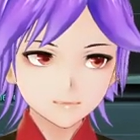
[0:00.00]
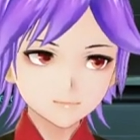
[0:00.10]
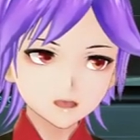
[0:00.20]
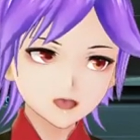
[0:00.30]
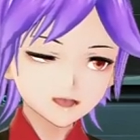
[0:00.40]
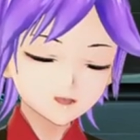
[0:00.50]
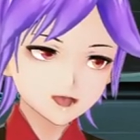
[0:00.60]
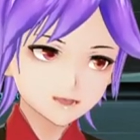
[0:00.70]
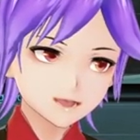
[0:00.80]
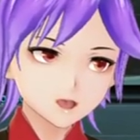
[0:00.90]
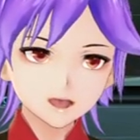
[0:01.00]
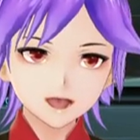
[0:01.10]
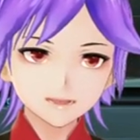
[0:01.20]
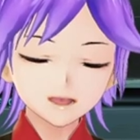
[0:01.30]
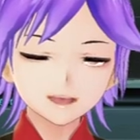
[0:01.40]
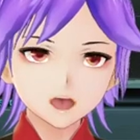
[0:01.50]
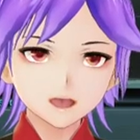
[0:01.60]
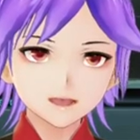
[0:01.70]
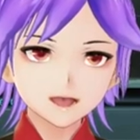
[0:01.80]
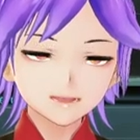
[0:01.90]
But you definitely want to split up for
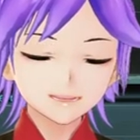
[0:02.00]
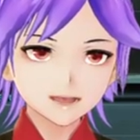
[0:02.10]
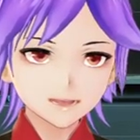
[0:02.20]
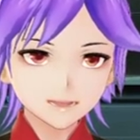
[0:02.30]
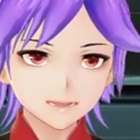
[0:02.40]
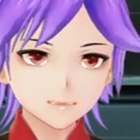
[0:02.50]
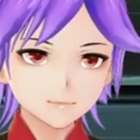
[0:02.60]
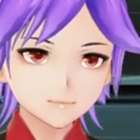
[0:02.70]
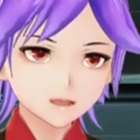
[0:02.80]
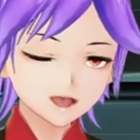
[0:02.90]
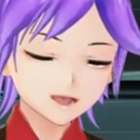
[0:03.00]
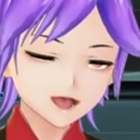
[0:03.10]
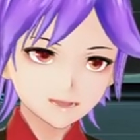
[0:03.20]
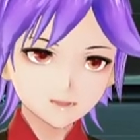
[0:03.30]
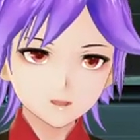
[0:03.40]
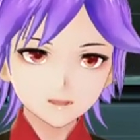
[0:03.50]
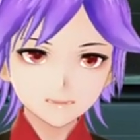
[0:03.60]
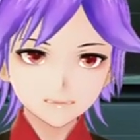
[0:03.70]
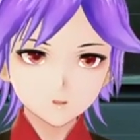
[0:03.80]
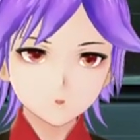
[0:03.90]
this section. And for us,
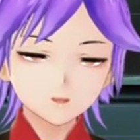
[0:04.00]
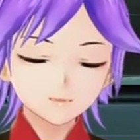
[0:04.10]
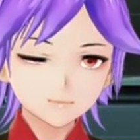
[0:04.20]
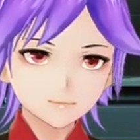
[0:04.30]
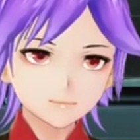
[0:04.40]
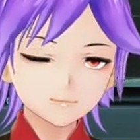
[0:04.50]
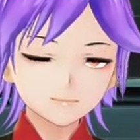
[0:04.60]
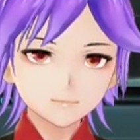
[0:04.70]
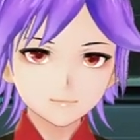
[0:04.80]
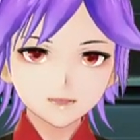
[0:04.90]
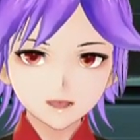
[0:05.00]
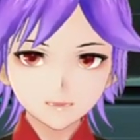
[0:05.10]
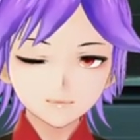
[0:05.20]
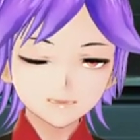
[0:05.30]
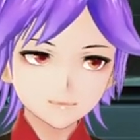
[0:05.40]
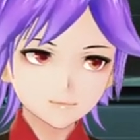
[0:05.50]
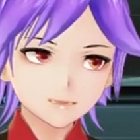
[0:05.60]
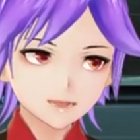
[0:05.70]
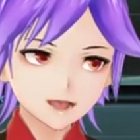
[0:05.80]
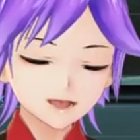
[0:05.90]
we uh, we
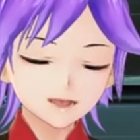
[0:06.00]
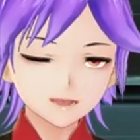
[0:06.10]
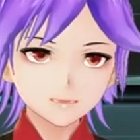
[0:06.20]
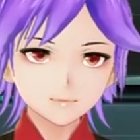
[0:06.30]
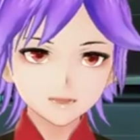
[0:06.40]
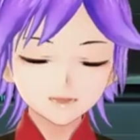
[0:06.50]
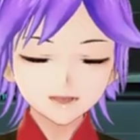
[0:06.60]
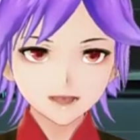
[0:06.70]
found we figured